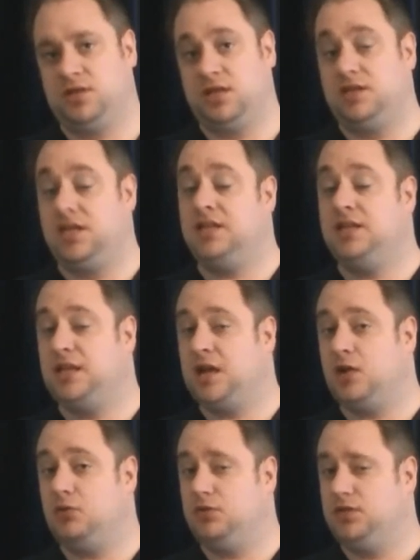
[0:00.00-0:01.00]
And then they
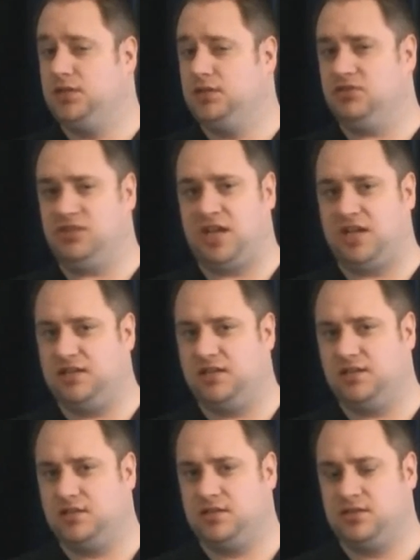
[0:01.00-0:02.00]
are real
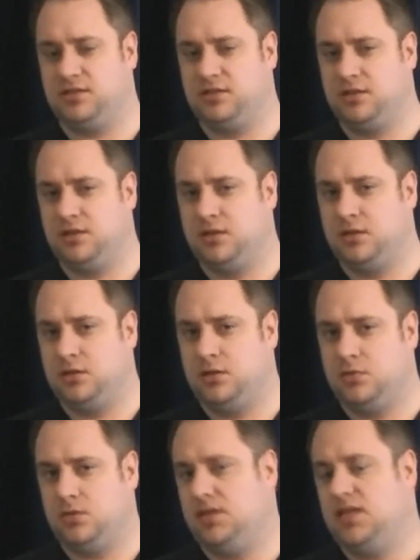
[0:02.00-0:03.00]
scientists.
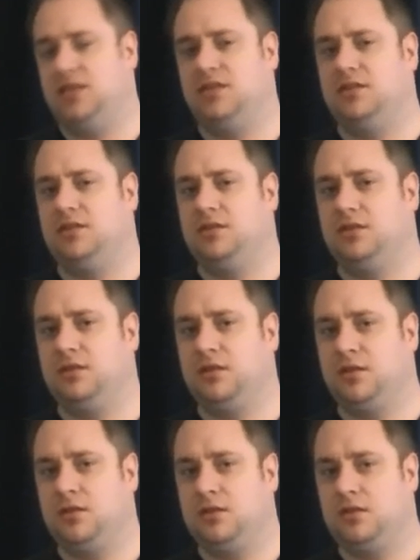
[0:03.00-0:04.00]
And then
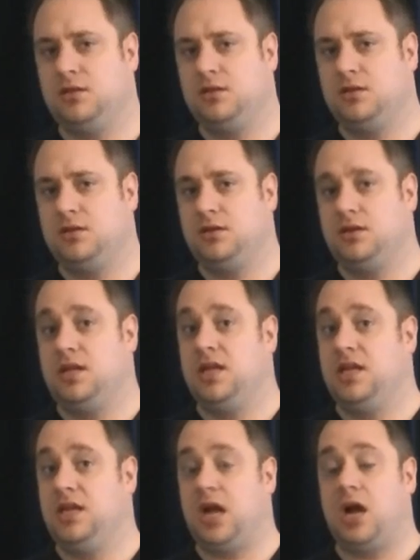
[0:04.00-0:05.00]

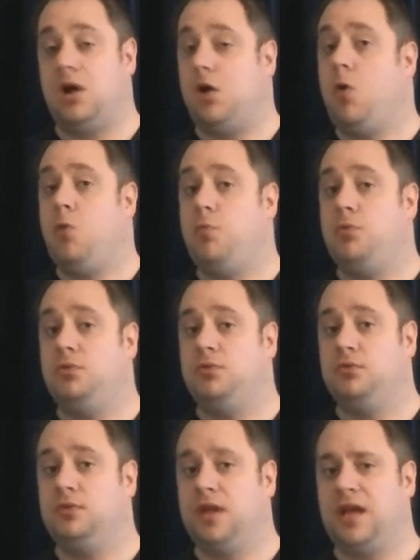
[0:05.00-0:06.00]
they are open
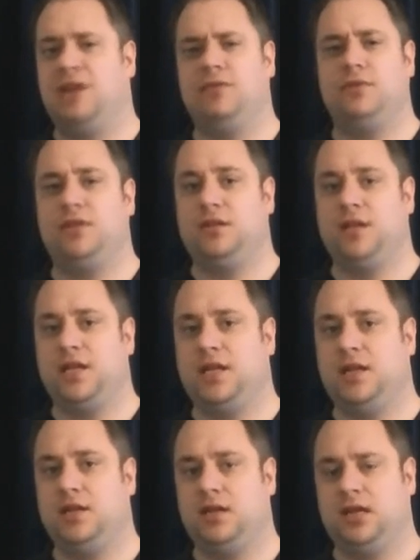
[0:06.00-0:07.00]
every day,
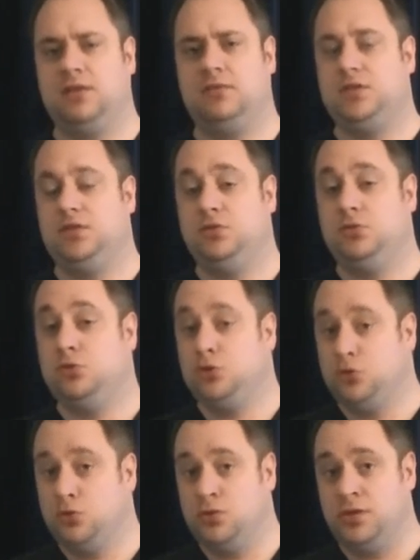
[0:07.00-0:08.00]
every
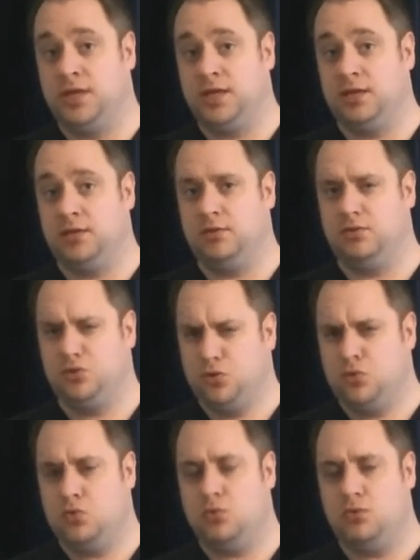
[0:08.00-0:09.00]
new day,
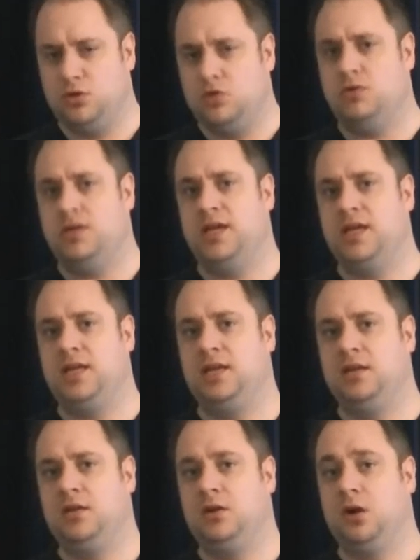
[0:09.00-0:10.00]
new, new day,
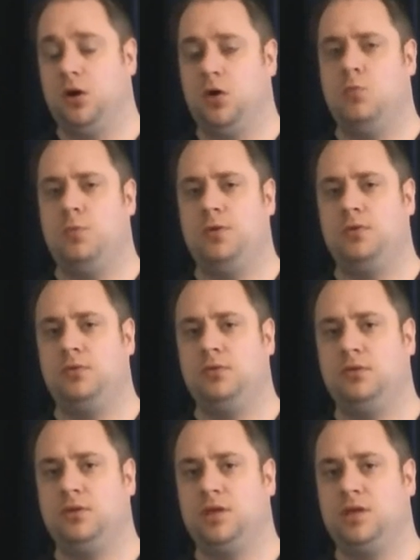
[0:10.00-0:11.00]
open
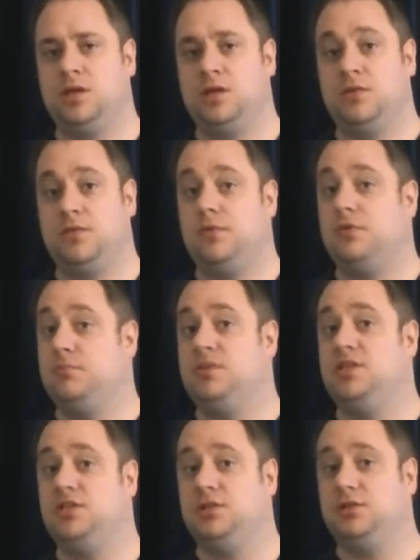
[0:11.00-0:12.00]
for the
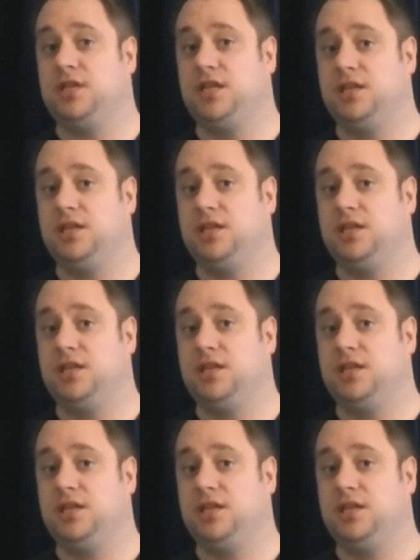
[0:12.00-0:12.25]
mystery.